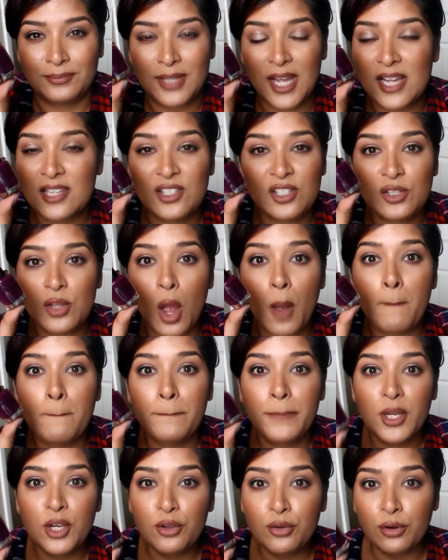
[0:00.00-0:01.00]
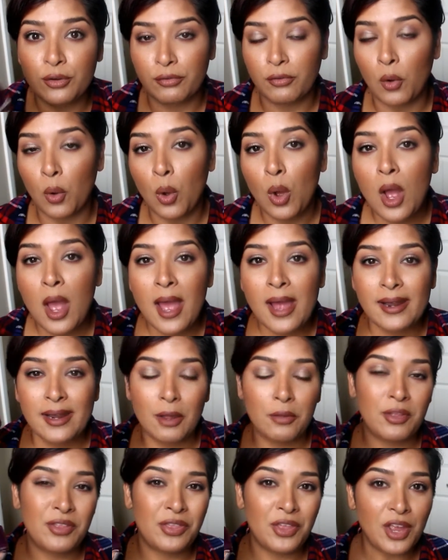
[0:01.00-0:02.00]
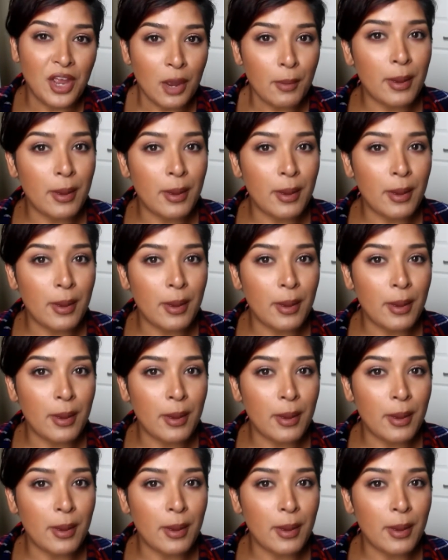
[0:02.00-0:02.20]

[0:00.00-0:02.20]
It's beautiful. Now the thing